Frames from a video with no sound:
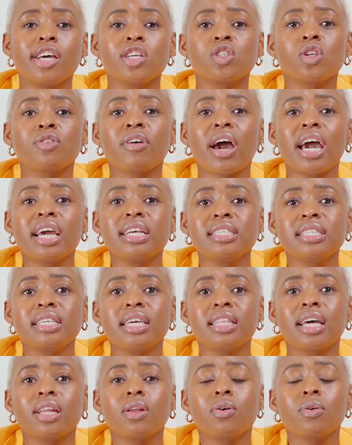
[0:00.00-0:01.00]
So if I see
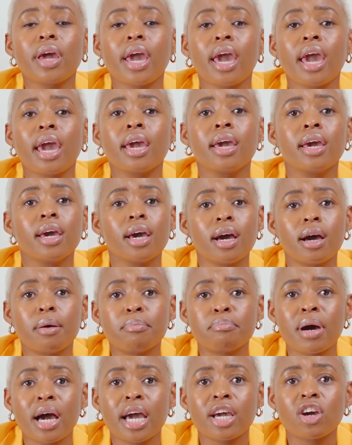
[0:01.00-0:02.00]
that, okay,
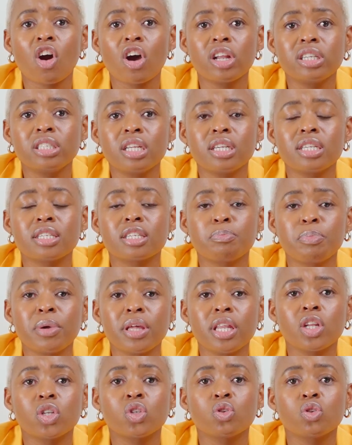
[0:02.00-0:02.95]
my content is appealing